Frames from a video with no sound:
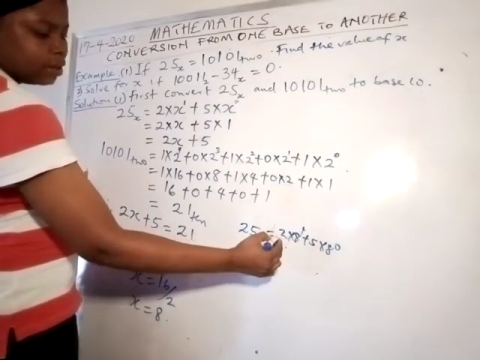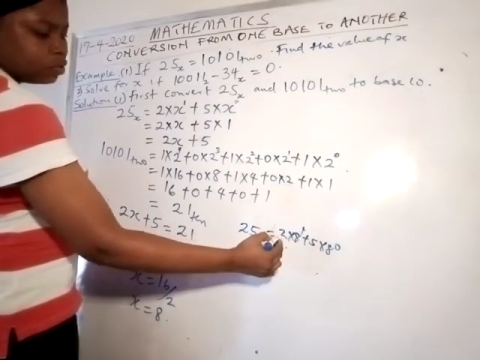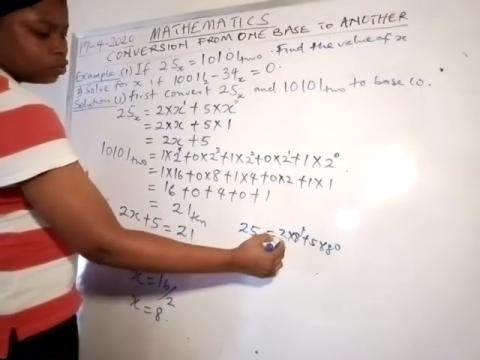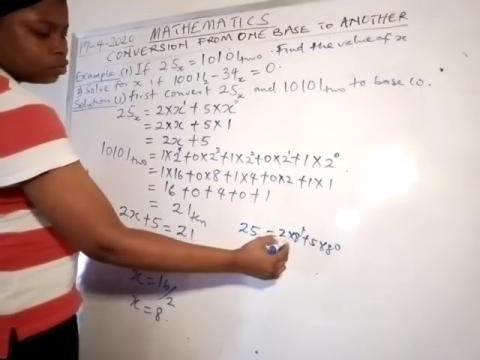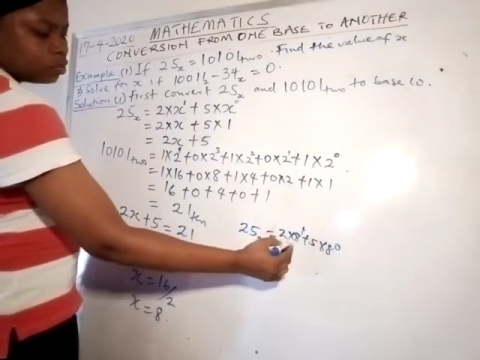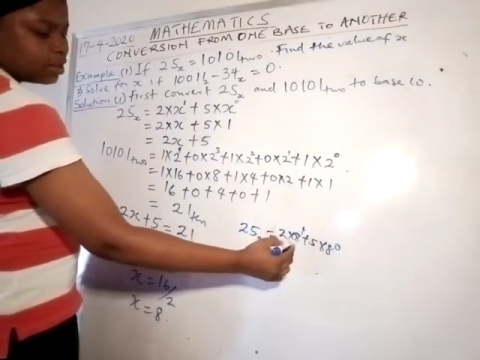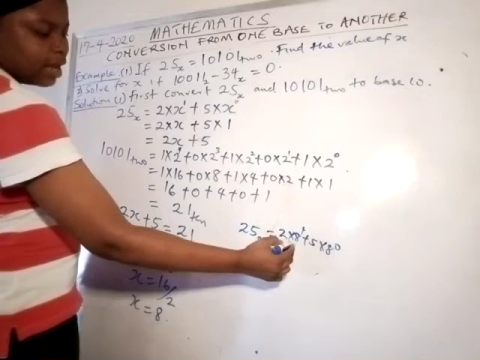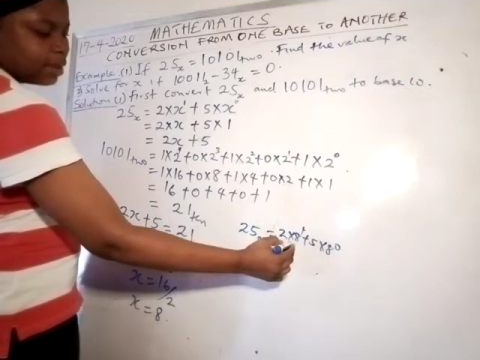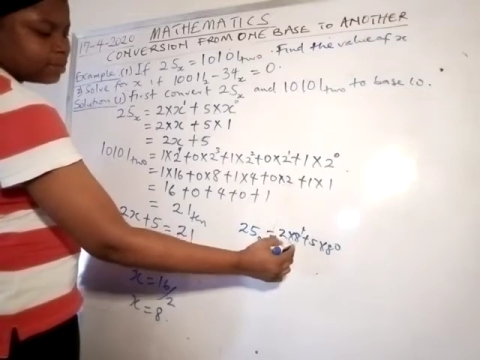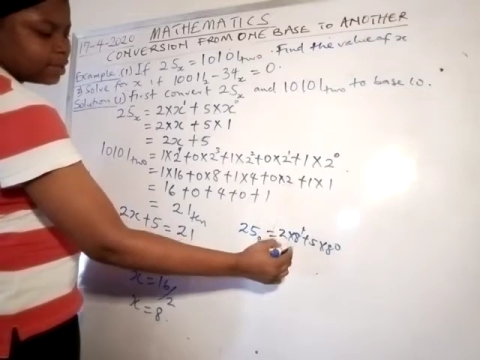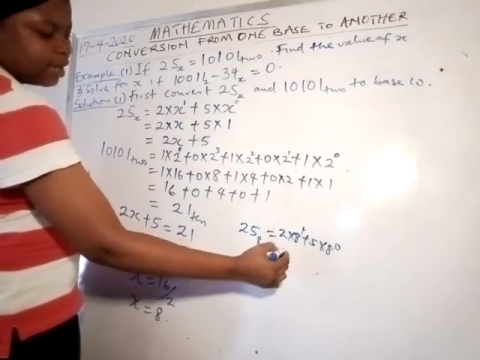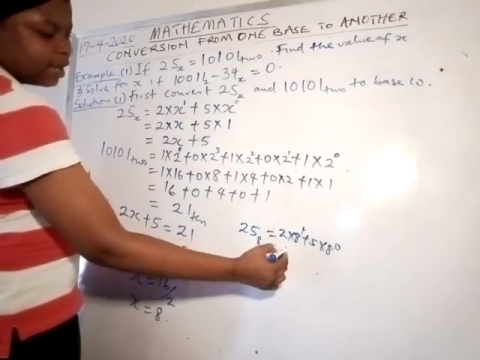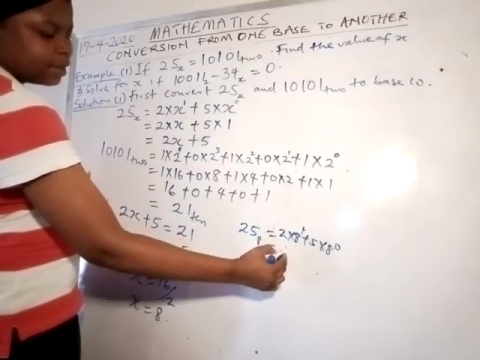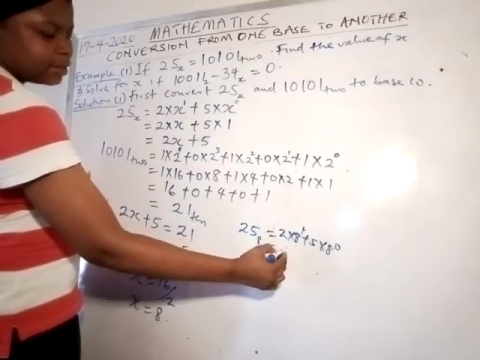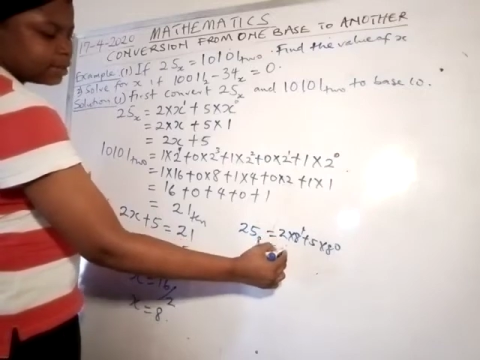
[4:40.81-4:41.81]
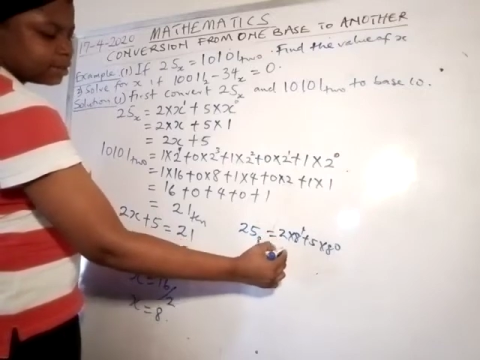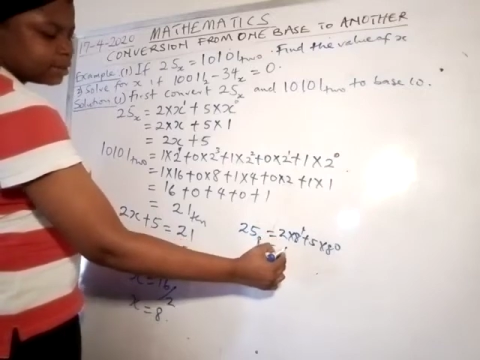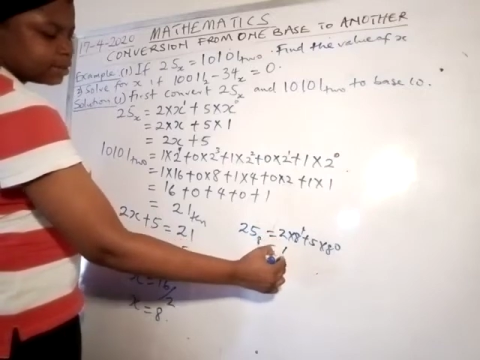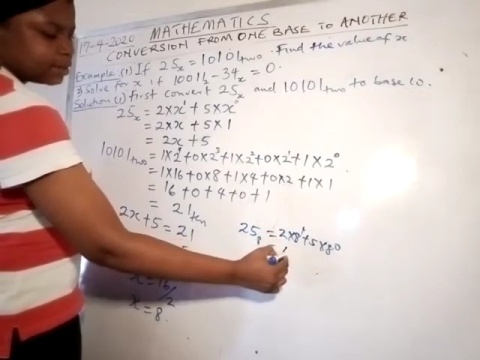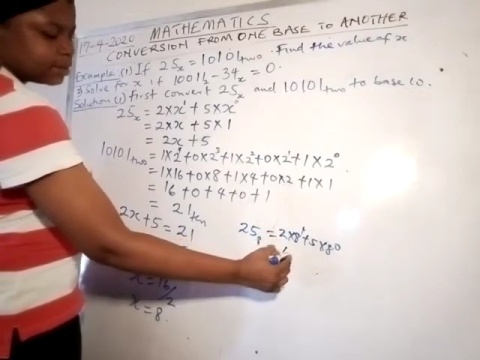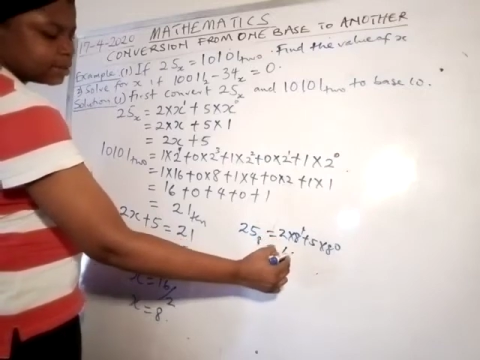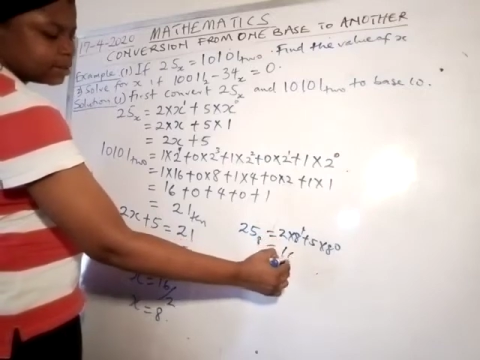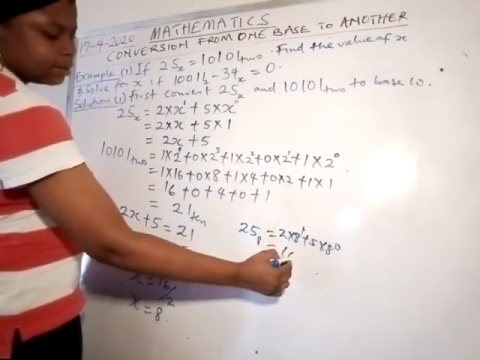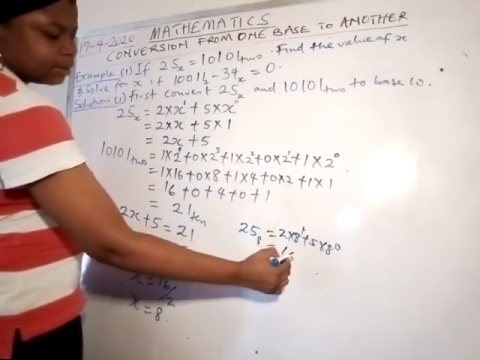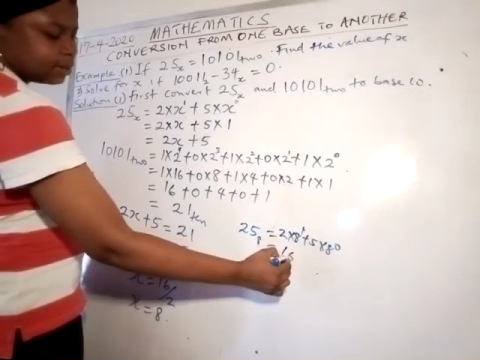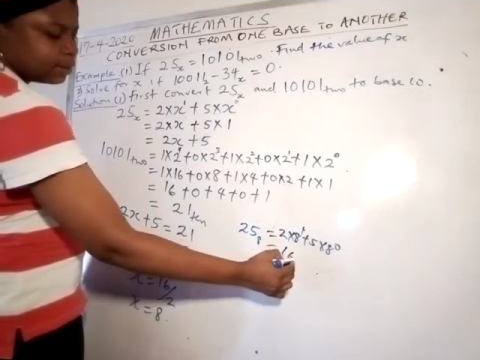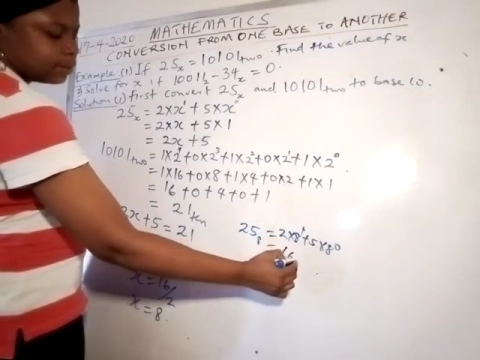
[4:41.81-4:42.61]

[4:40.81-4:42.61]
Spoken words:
2 times 8 is 16.